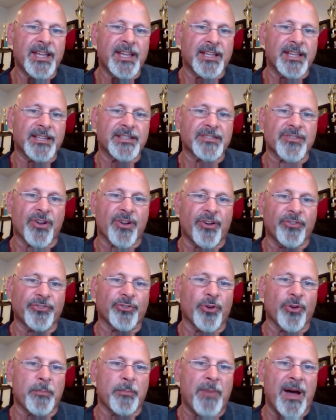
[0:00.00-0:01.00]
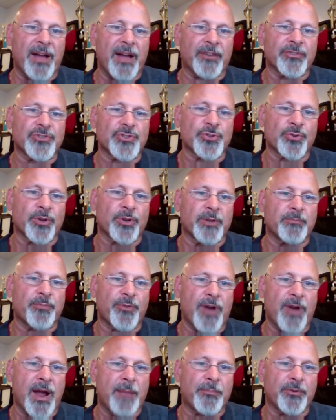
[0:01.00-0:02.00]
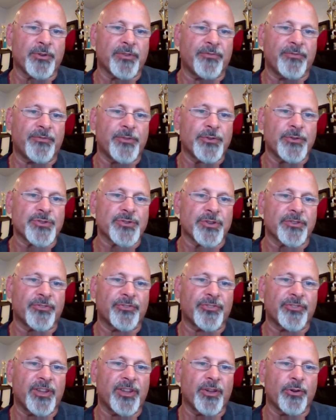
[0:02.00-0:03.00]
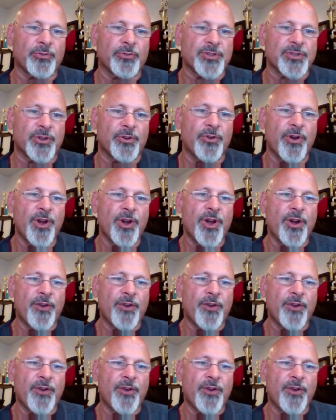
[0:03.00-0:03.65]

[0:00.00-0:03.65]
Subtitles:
It is also about ensuring proper diffusion of CO2